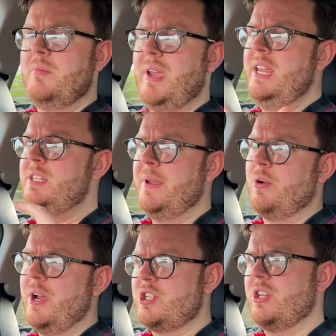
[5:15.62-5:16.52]
But here's the big
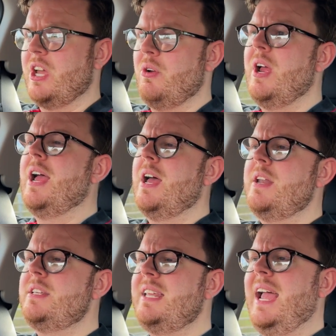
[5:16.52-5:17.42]
question though,
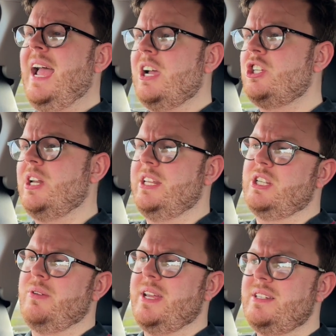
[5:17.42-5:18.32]
does it actually
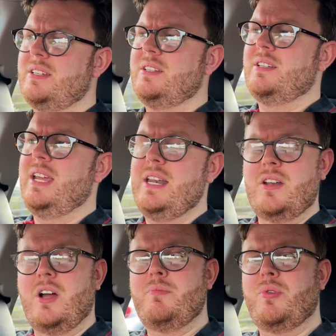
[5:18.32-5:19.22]
do it in
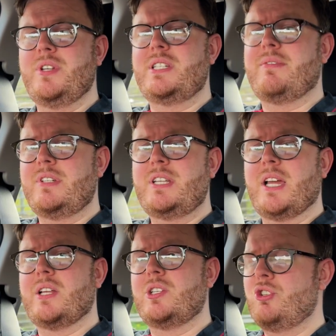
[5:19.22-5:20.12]
9.7
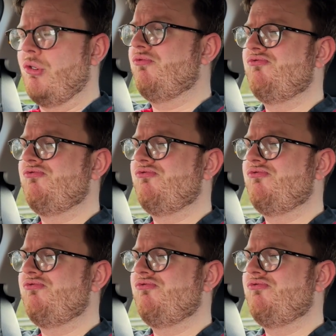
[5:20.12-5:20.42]
seconds?